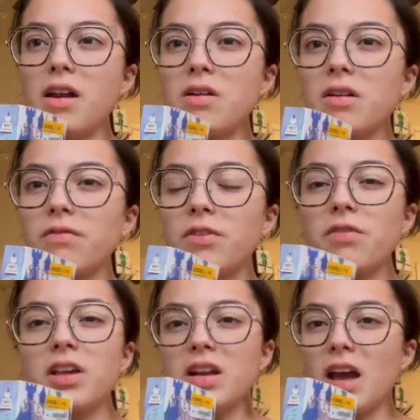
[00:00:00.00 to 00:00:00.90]
know, if you've
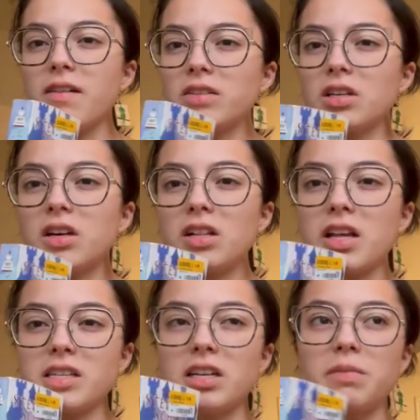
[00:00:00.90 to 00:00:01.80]
seen Avatar: The
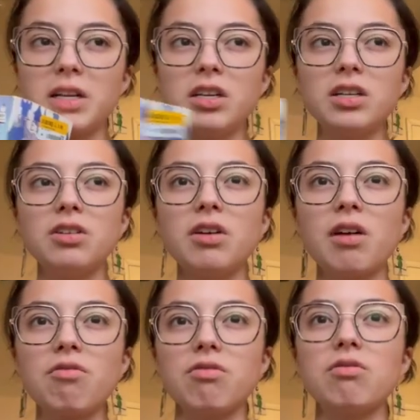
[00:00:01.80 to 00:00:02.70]
Last Airbender, you know
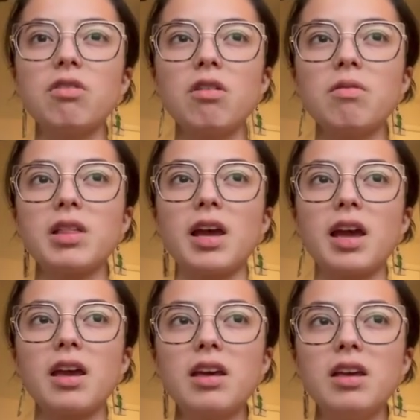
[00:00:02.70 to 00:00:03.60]
how Zuko was, like,